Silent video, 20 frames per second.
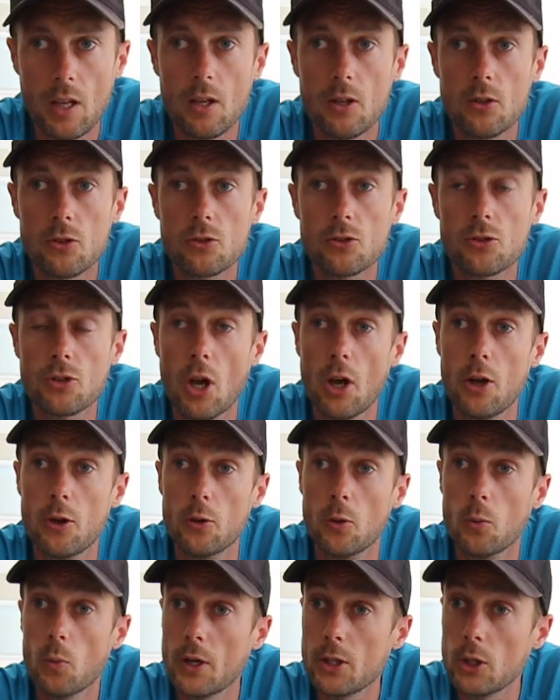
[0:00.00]
So
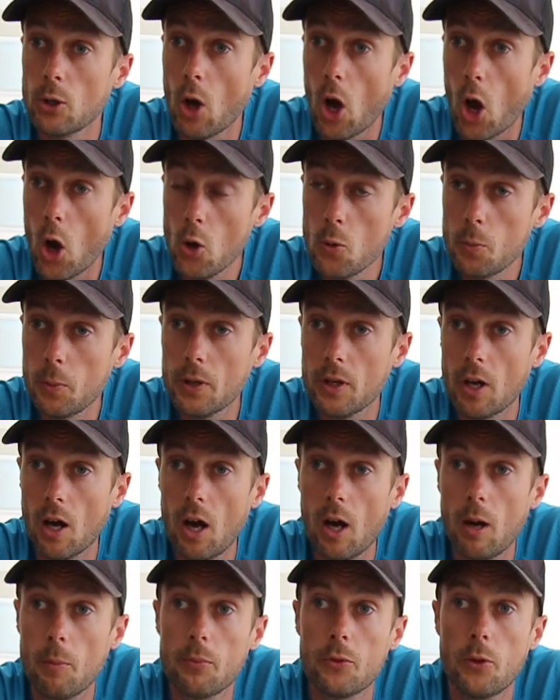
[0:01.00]
when you open
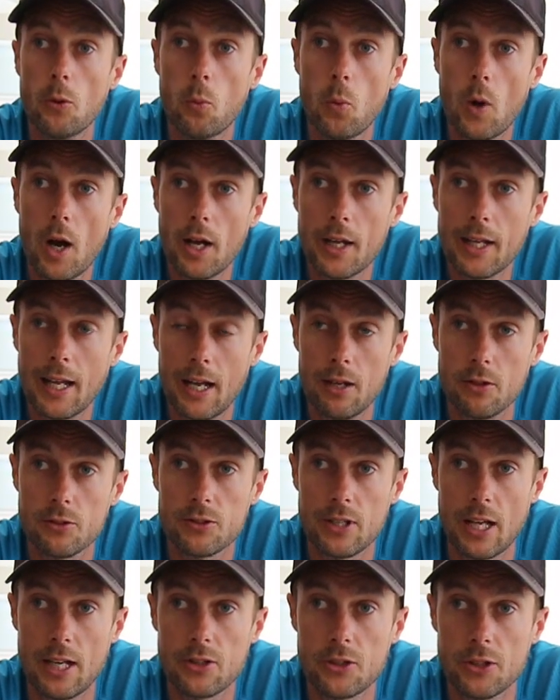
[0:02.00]
up the workout
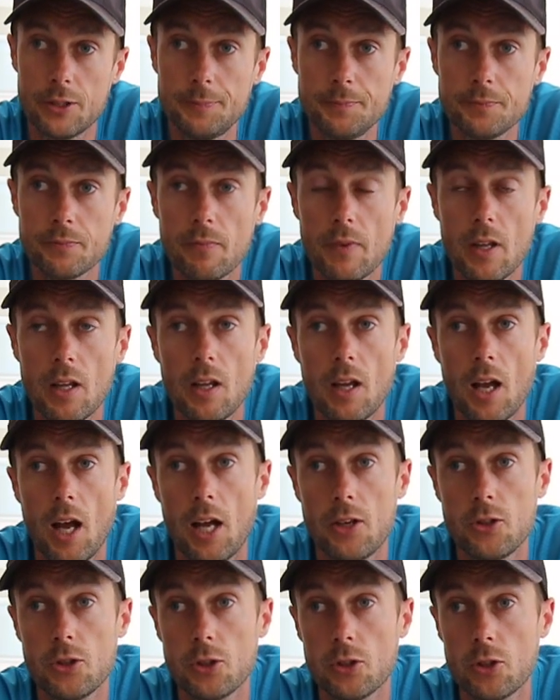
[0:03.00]
session,
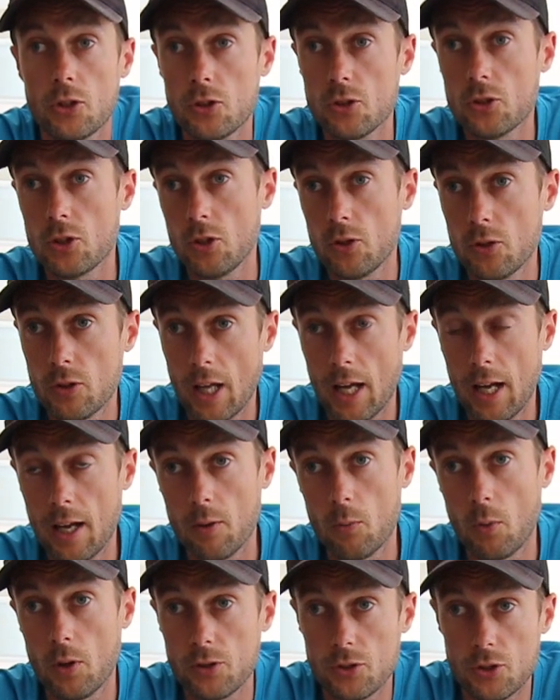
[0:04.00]
and you can do
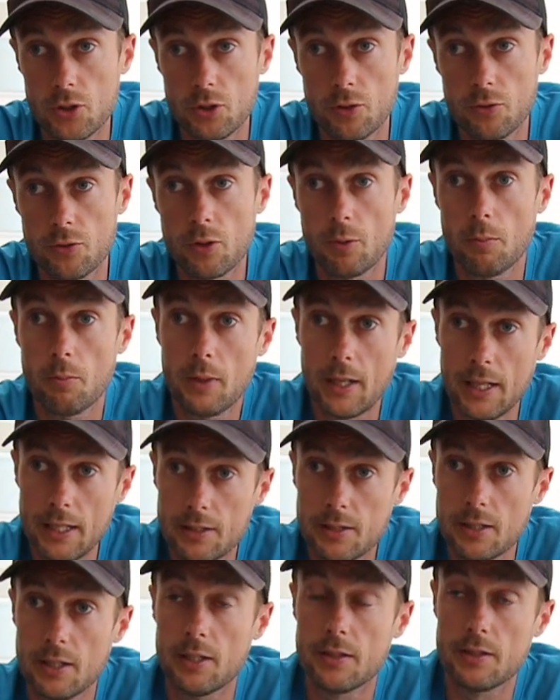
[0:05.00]
that once you've
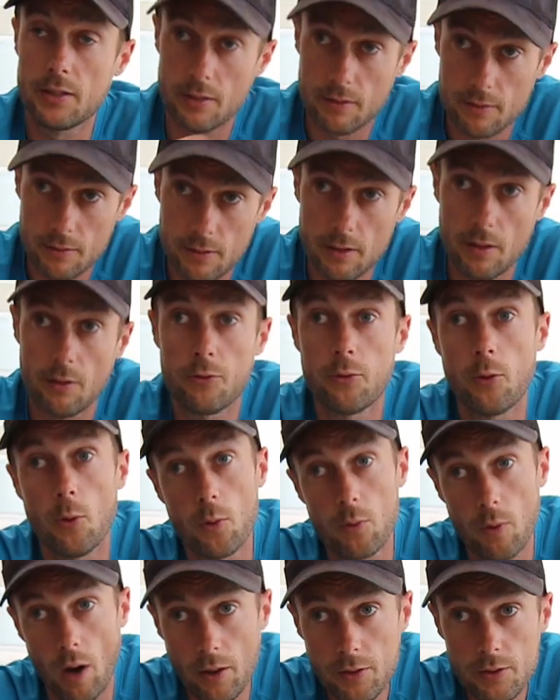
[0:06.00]
completed
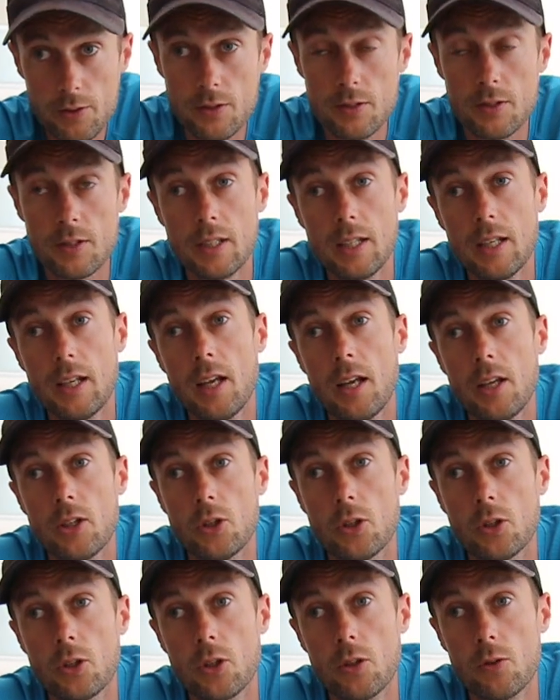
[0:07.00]
4 runs,
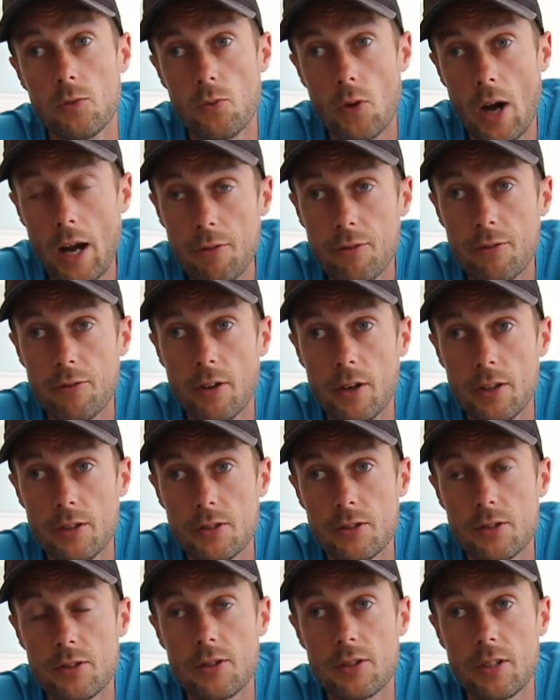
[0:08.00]
you can
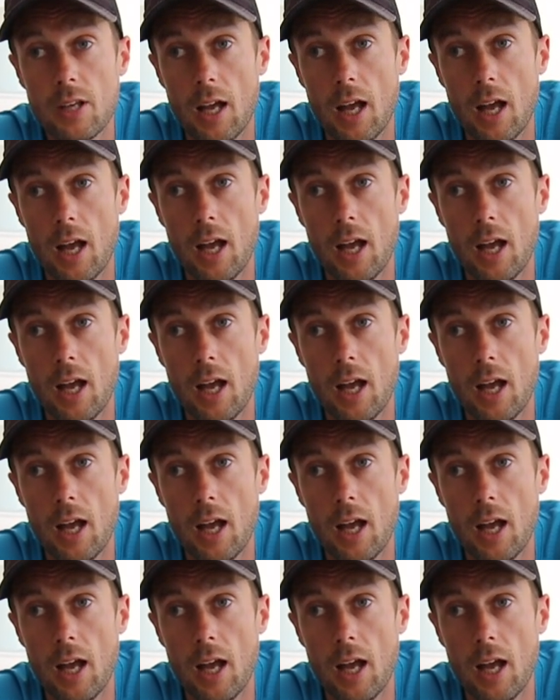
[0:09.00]
reference